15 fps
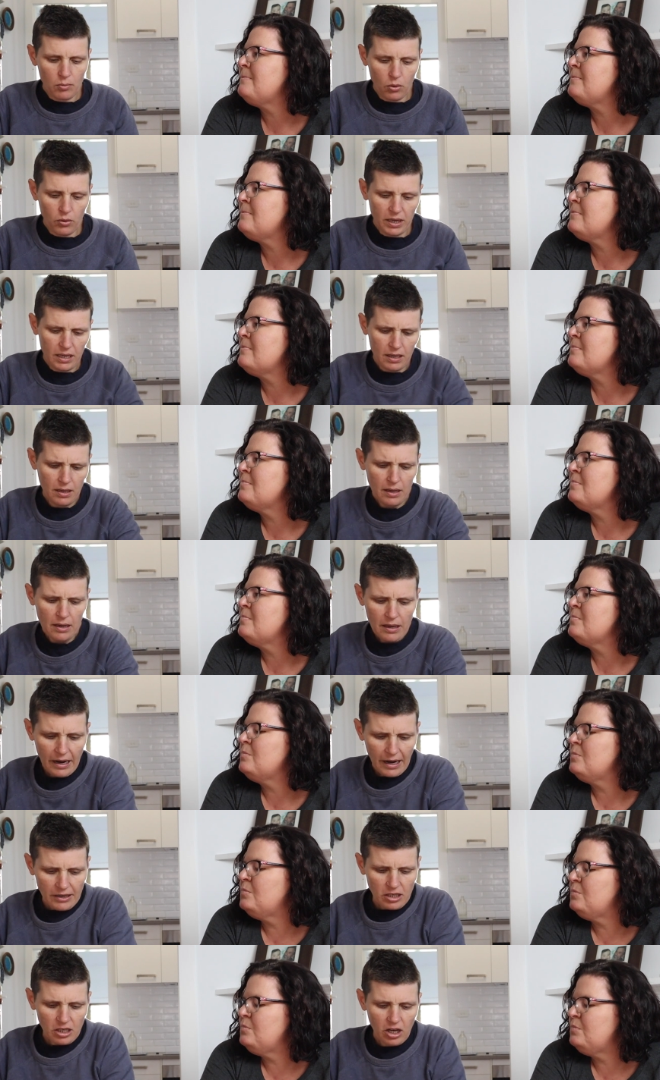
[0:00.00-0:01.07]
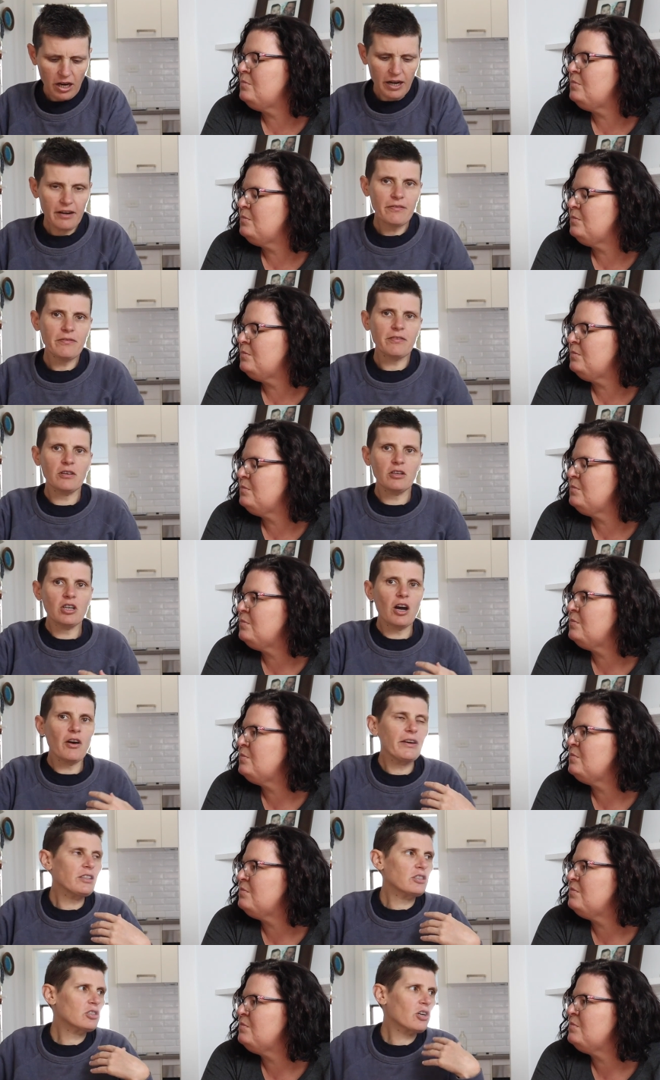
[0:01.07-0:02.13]
Speaker 1: the morning and you're kind of
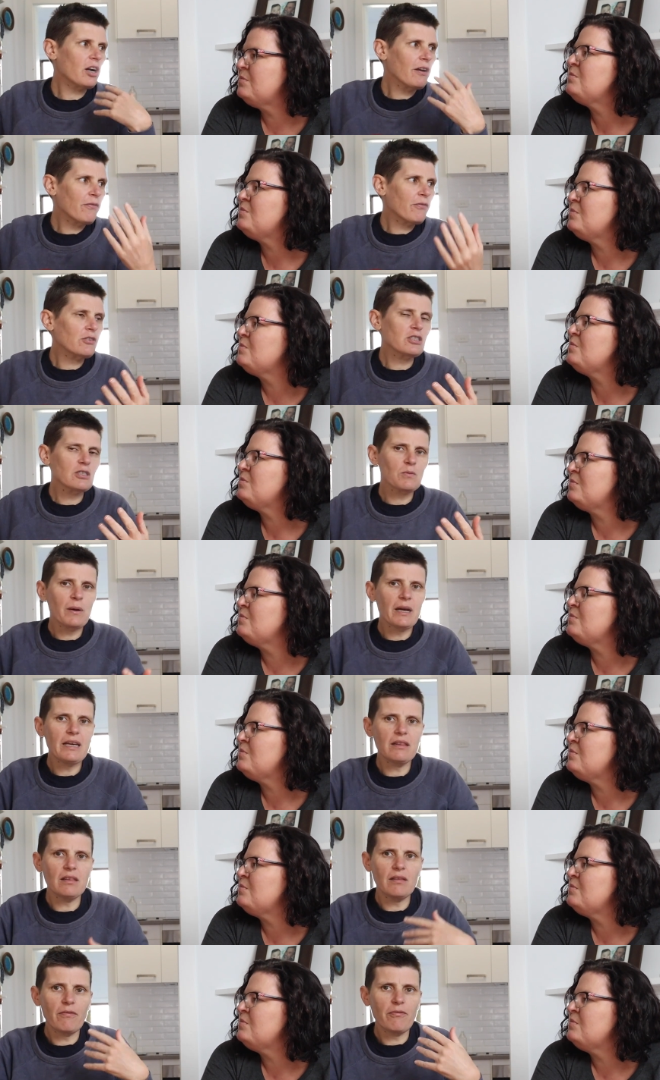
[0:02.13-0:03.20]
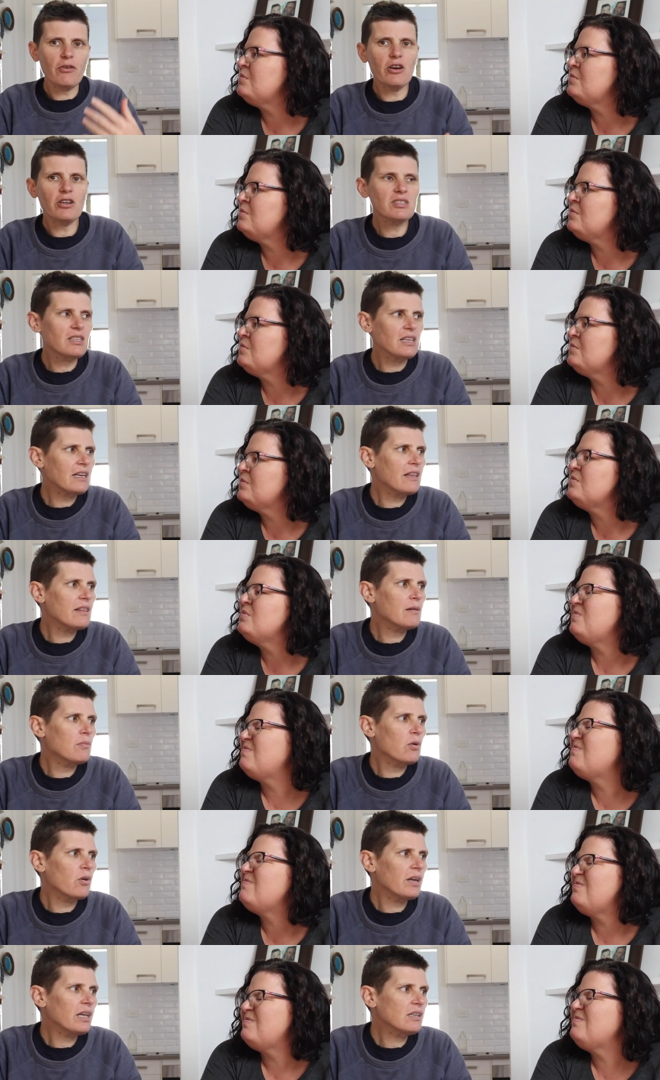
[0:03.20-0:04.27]
going straight for sweet first thing in the
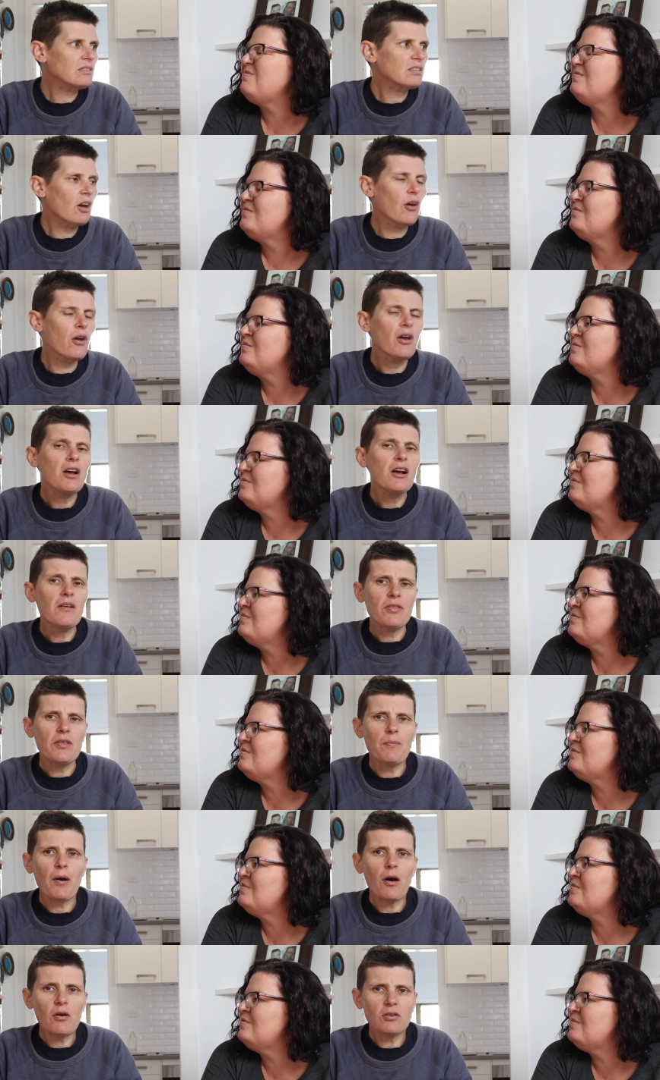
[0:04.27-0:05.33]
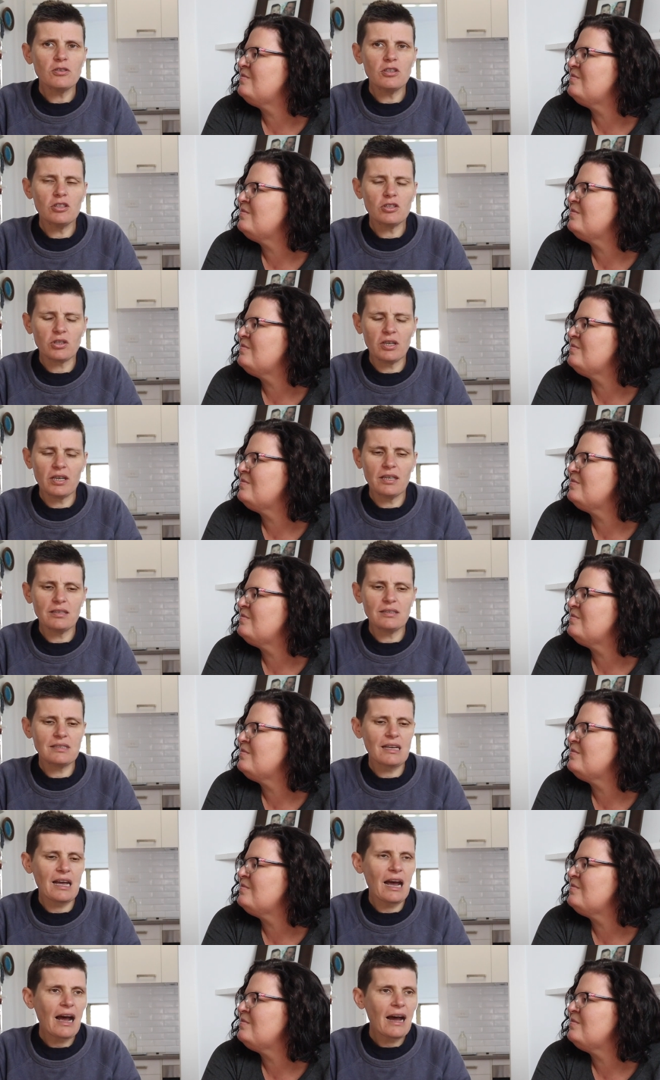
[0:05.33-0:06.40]
morning. So mm. the bulk nutrients,
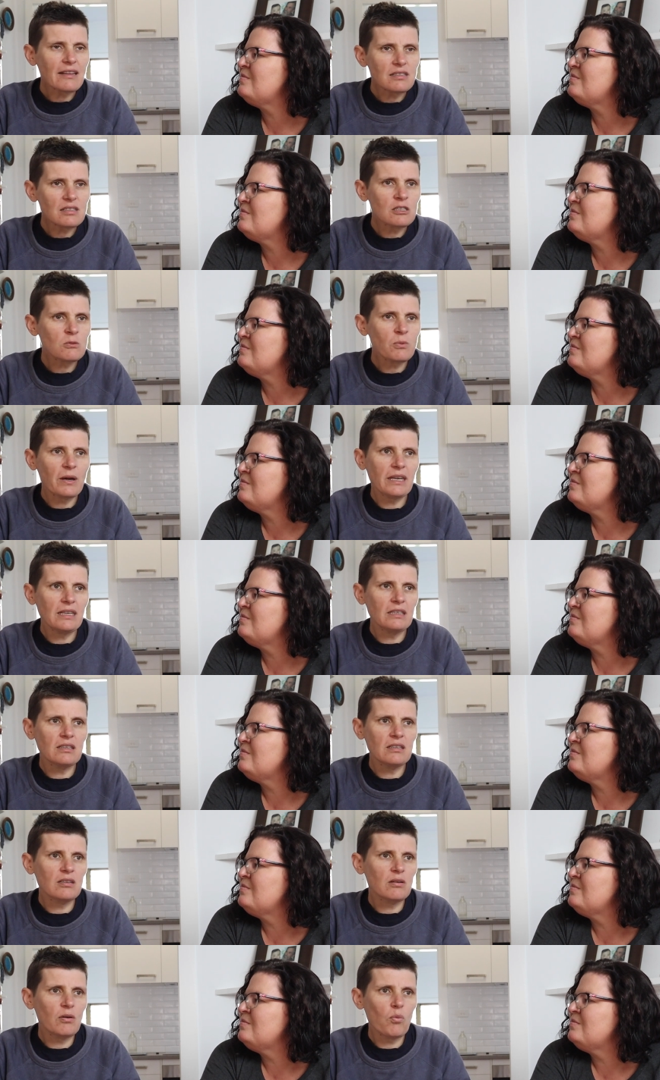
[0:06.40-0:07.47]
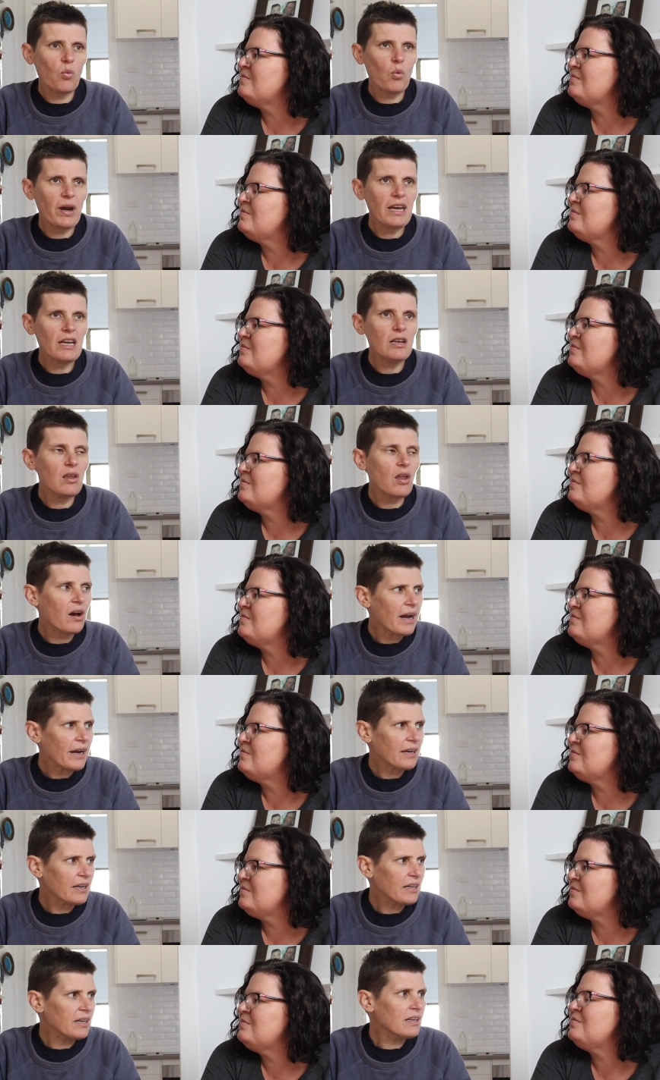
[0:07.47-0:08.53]
unsweetened, we
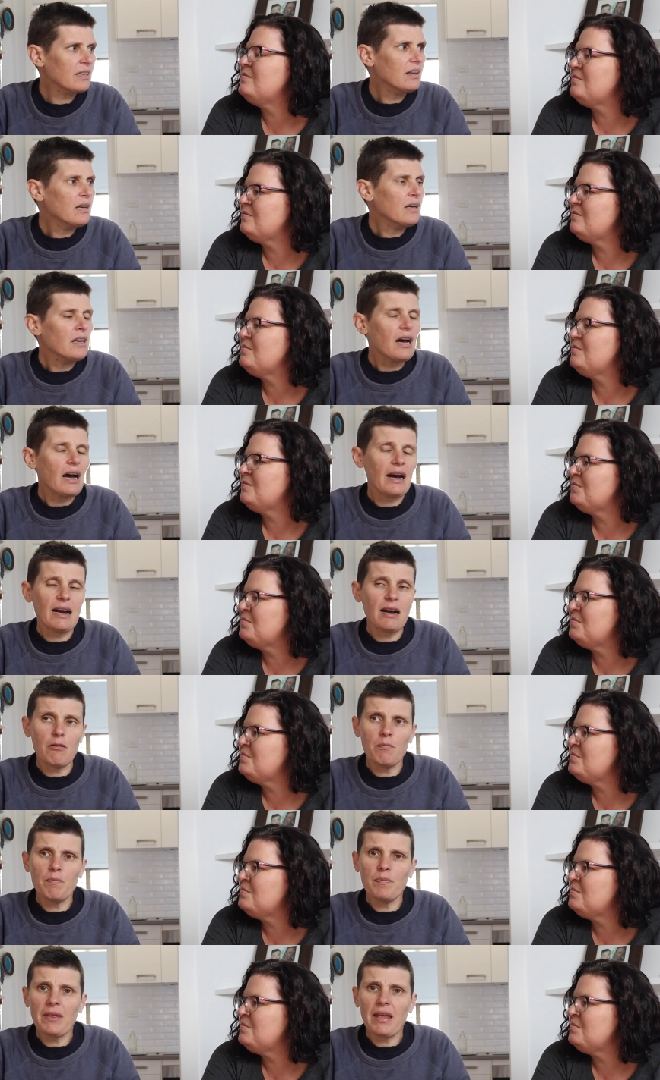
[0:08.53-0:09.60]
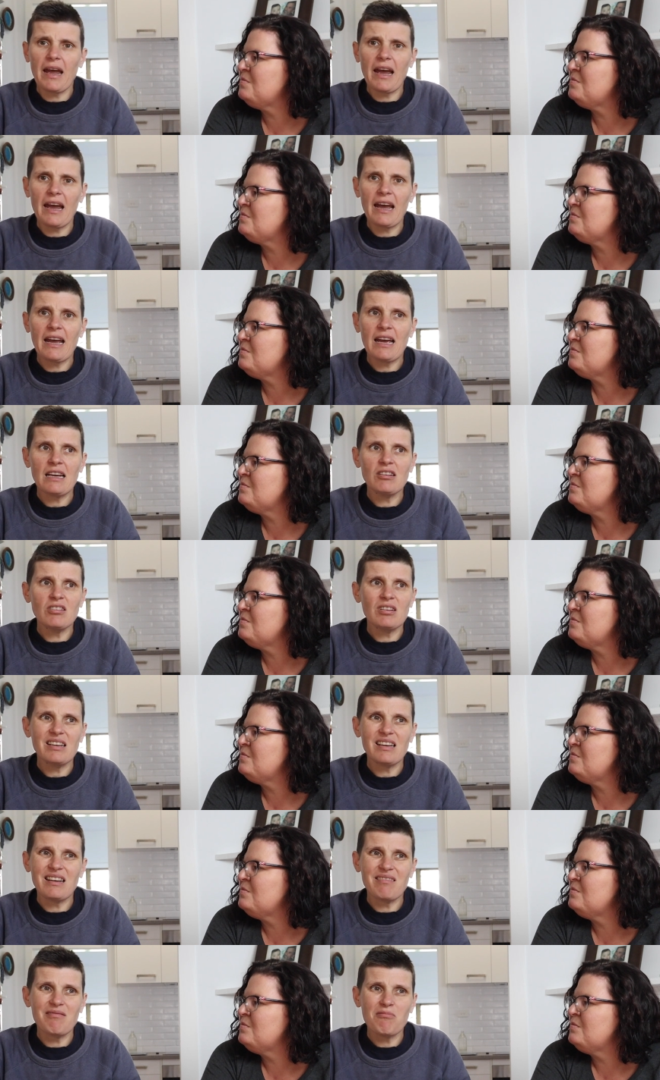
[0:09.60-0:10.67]
like it. Um, and
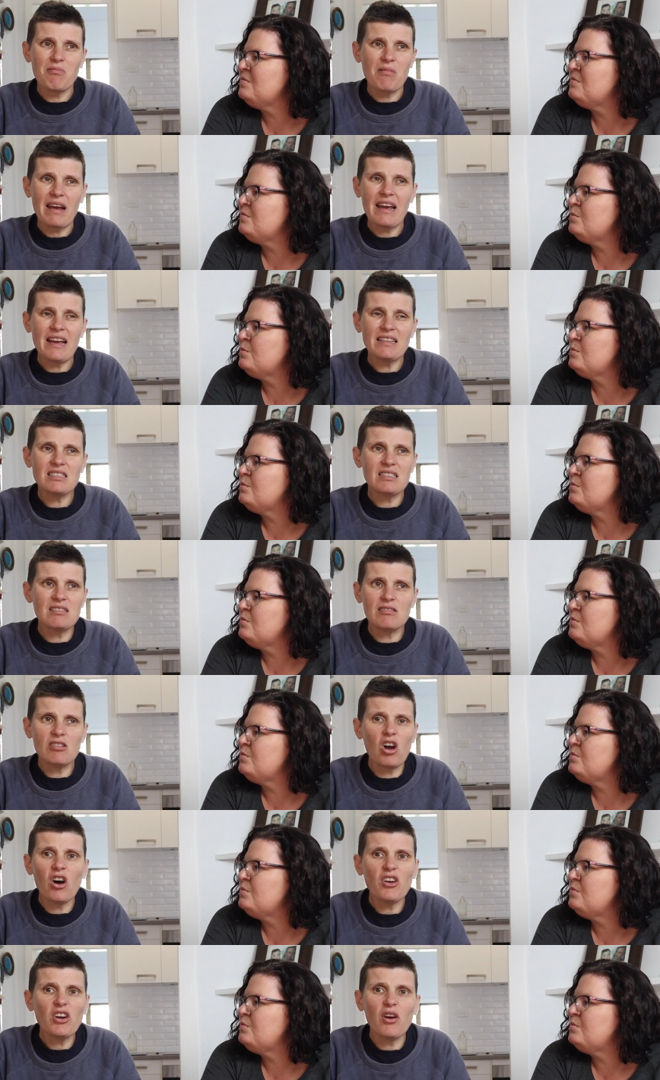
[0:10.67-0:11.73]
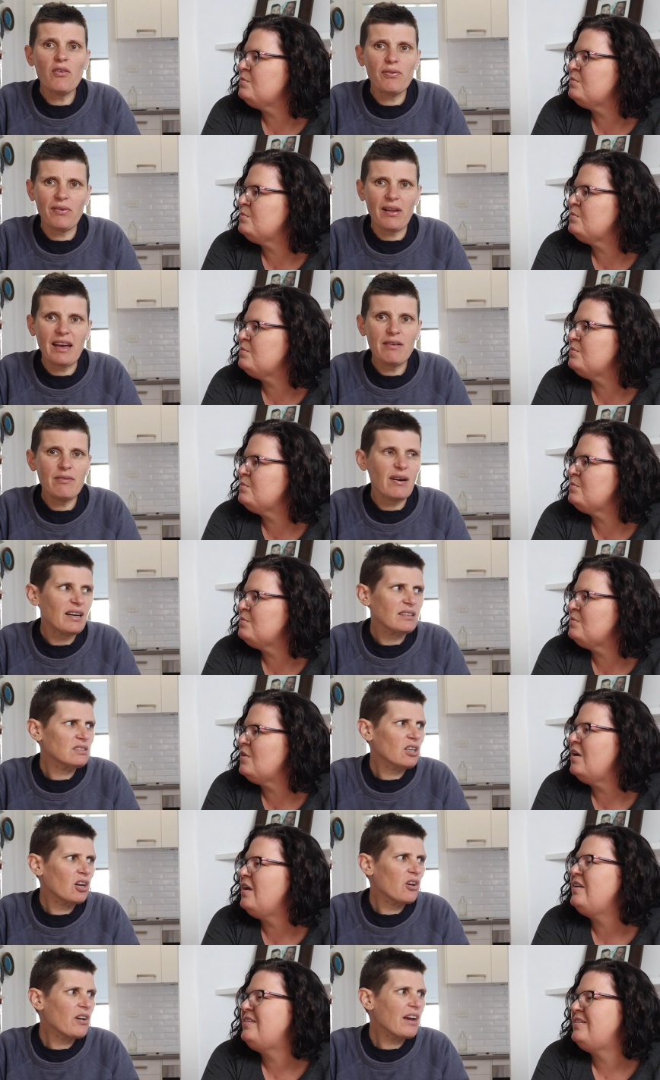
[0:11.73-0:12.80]
it's got no flavour.
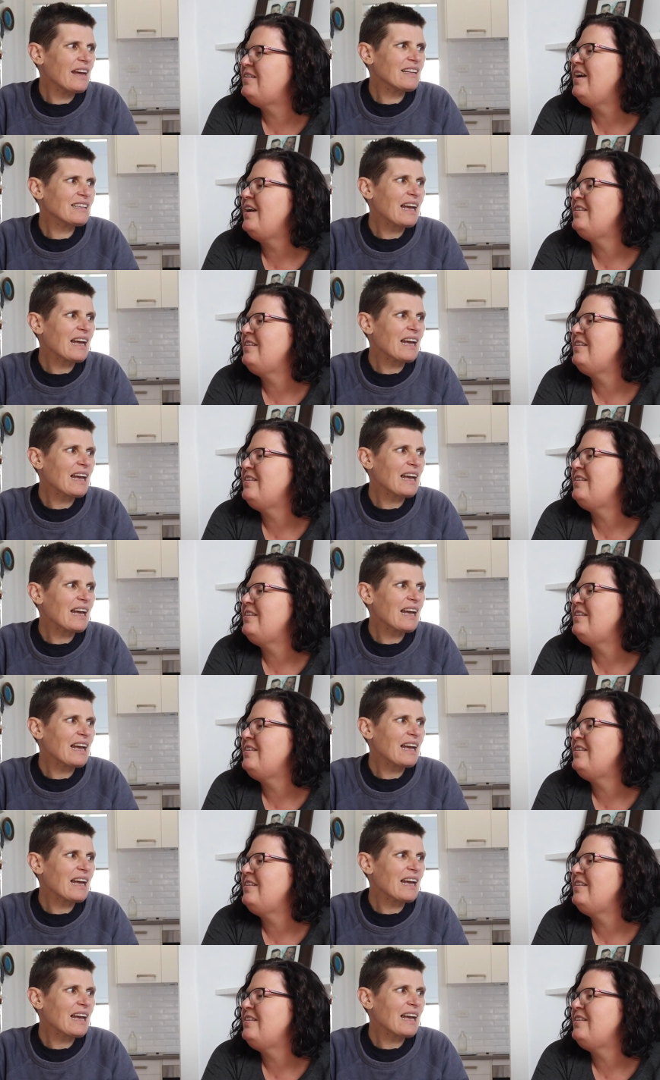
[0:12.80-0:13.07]
So it, it